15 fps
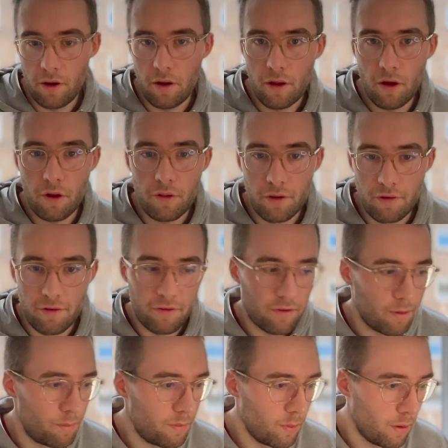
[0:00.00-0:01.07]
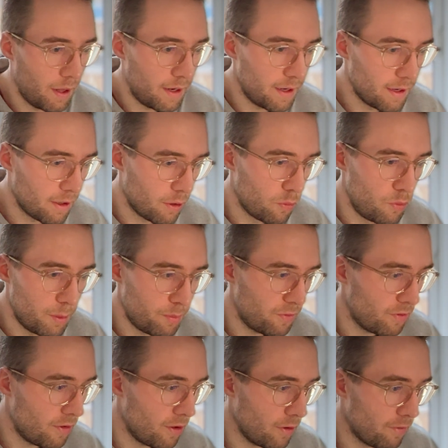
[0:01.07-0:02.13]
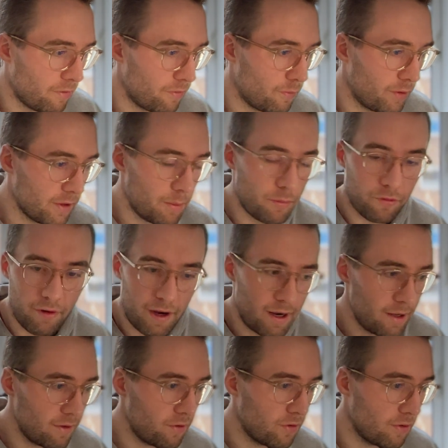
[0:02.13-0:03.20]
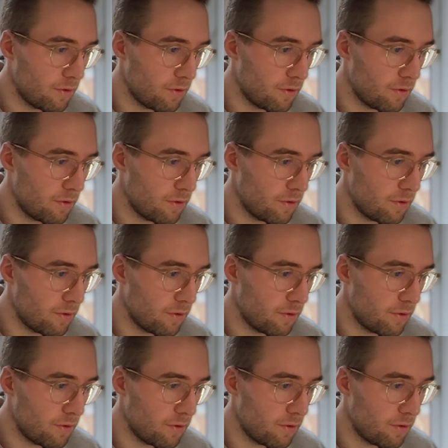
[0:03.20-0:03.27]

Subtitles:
on the system, and it encrypts the victim's files,